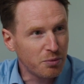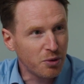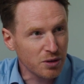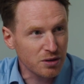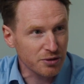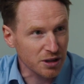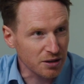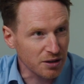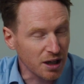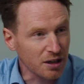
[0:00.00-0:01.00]
point of
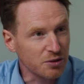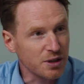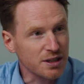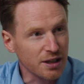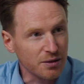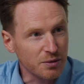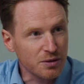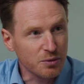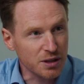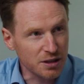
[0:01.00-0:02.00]
care ultrasound,
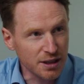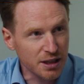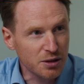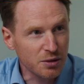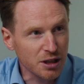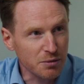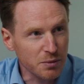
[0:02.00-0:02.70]
which literally